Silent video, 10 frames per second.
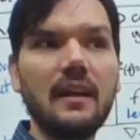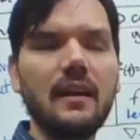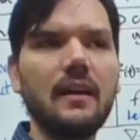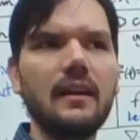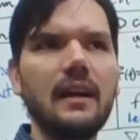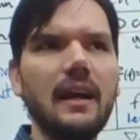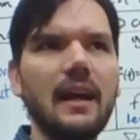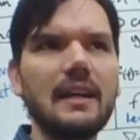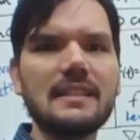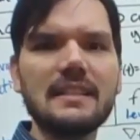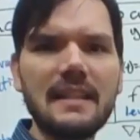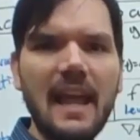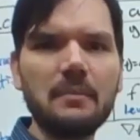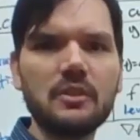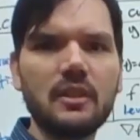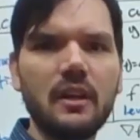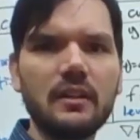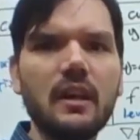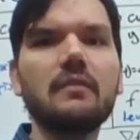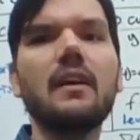a
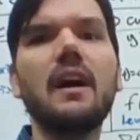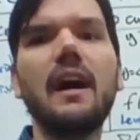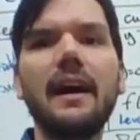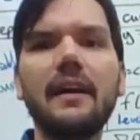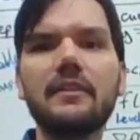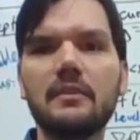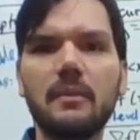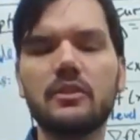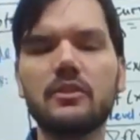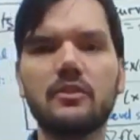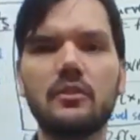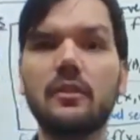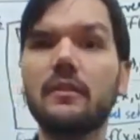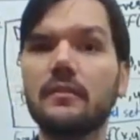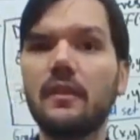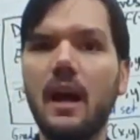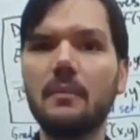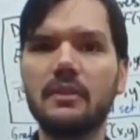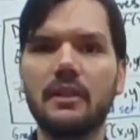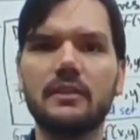snapshot of a higher dimensional
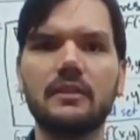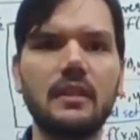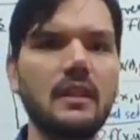object.